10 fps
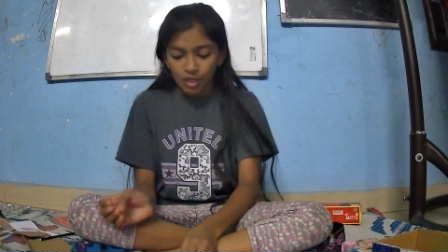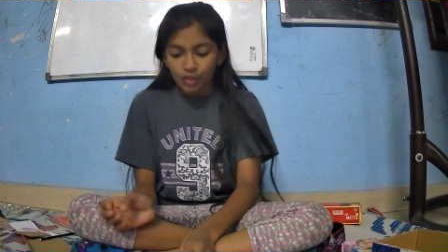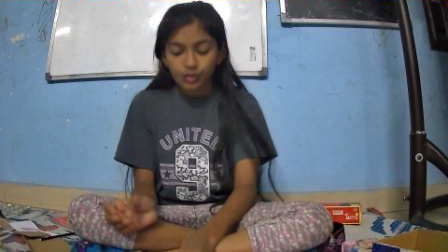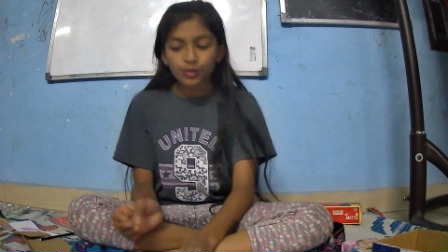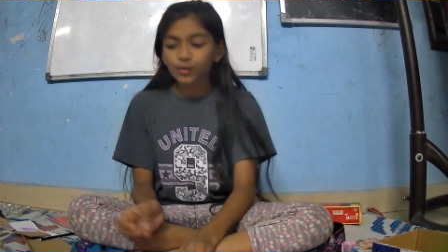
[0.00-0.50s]

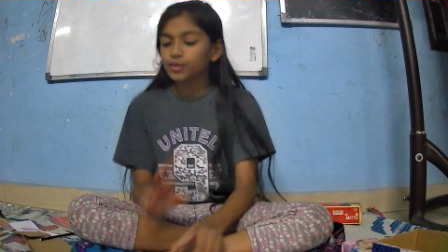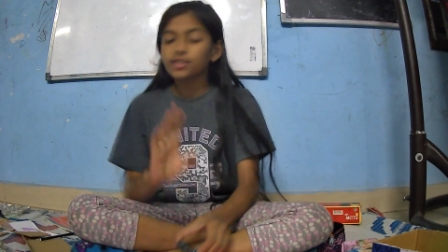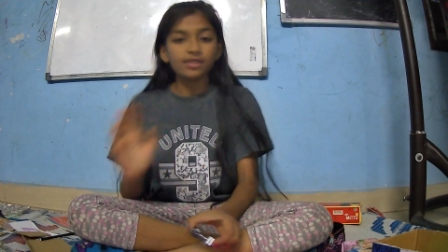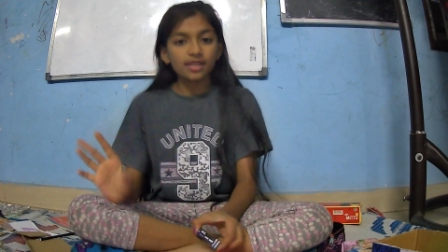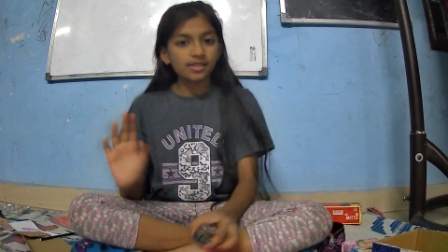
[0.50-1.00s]
So the
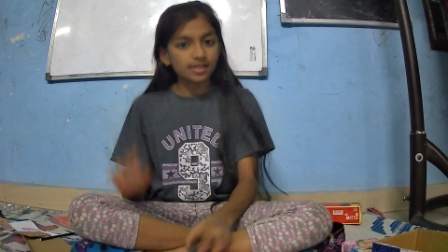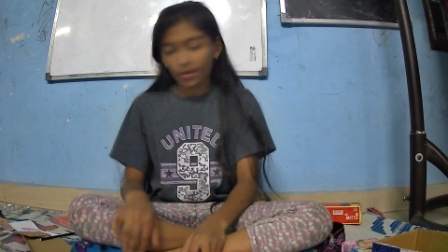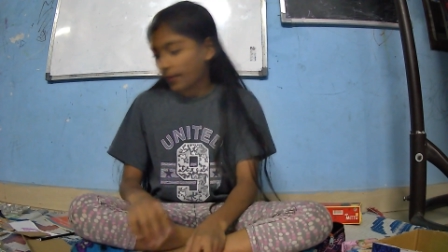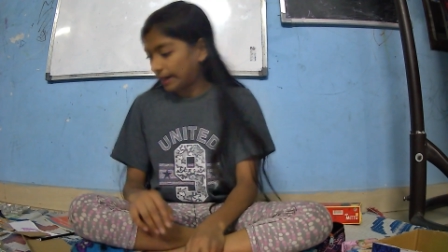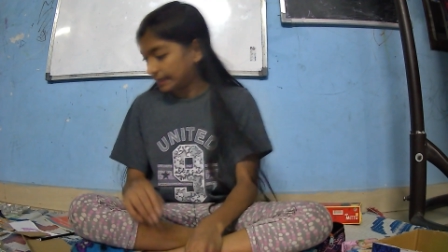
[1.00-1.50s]
things
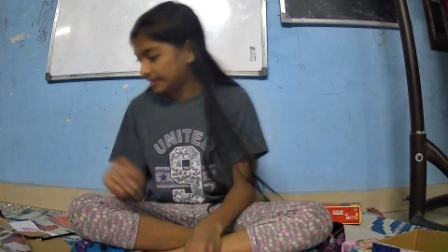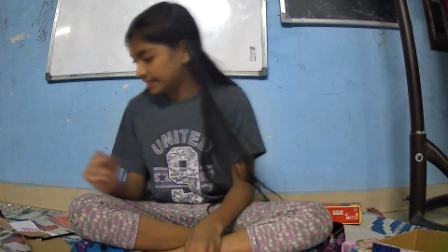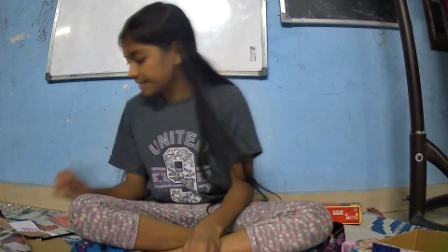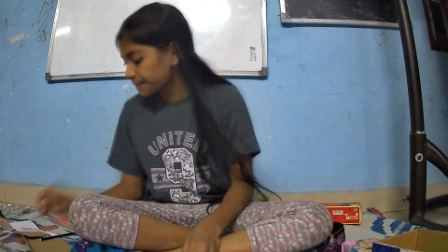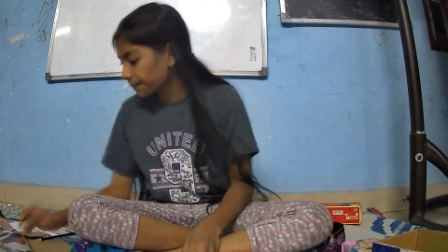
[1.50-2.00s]
required
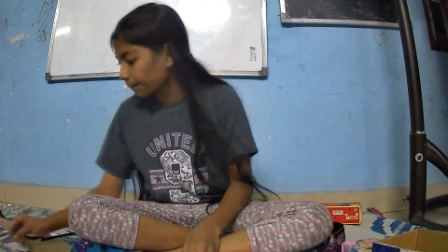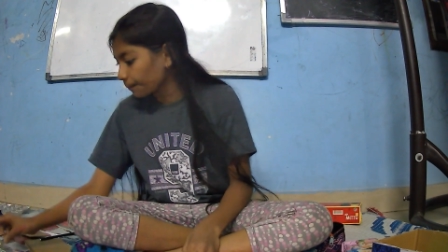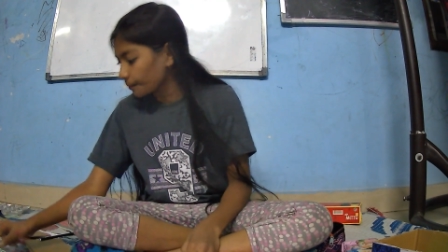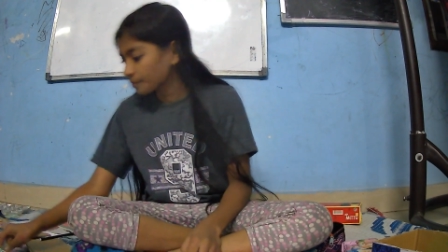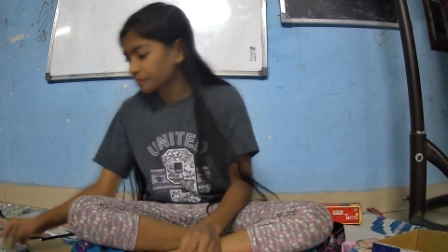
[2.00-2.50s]
is
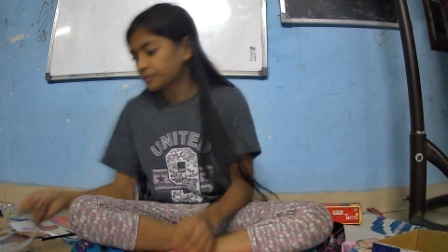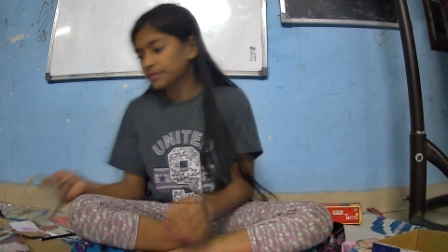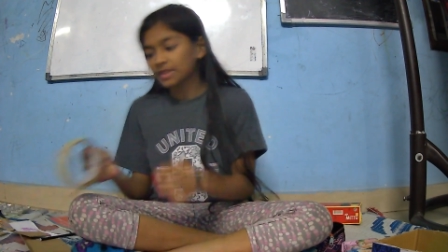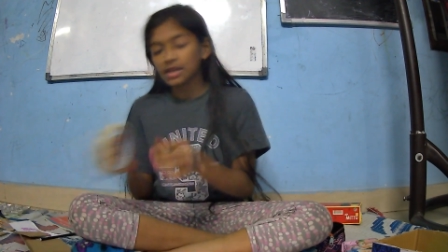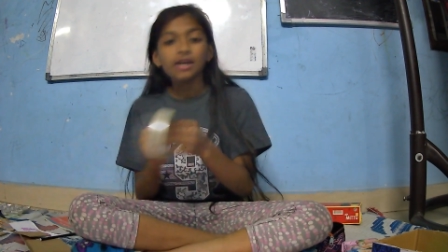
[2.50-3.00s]

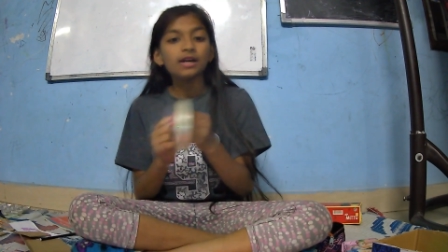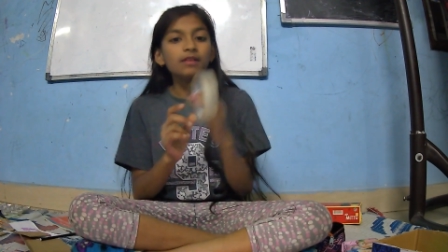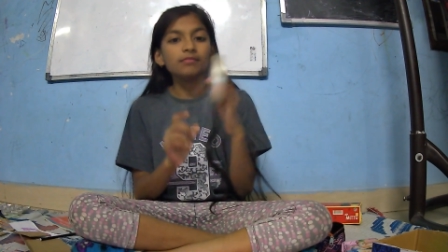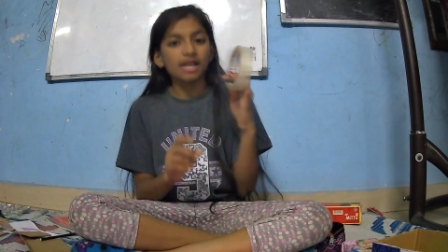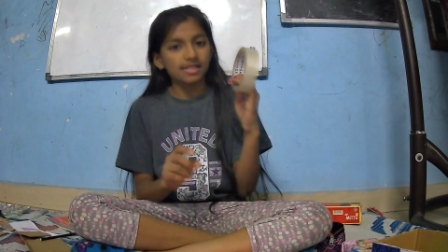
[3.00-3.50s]

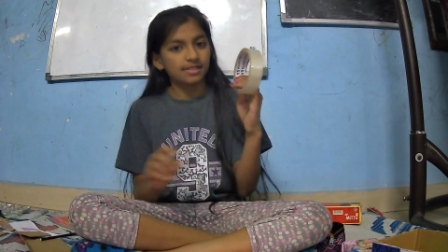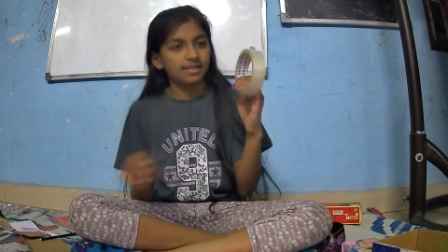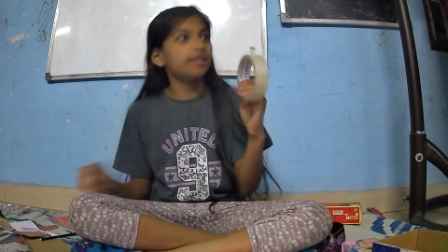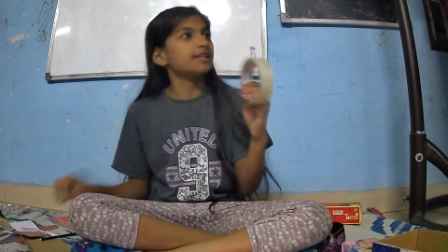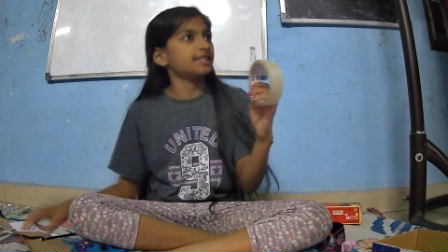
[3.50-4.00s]

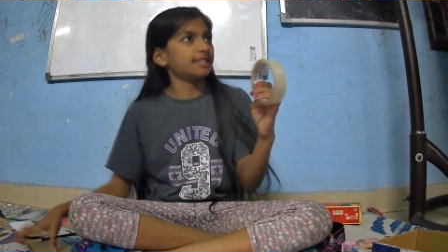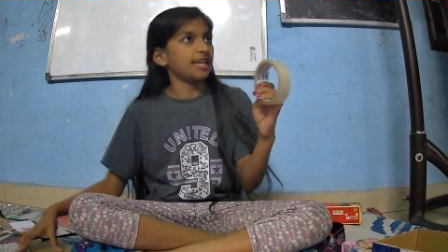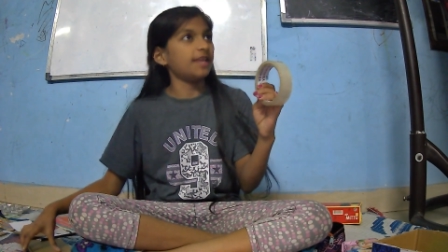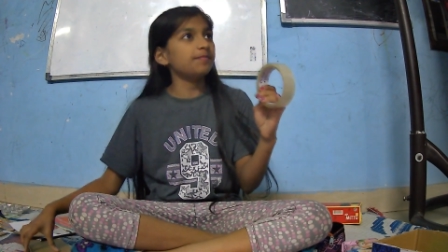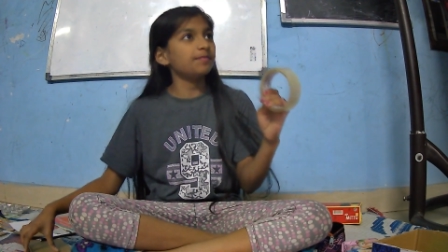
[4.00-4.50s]
masking
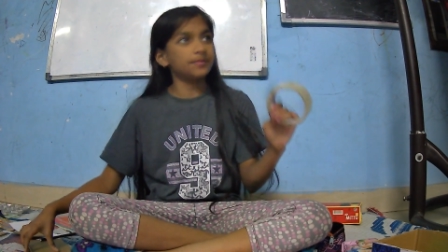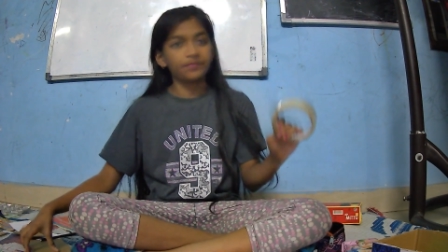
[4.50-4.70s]
tape,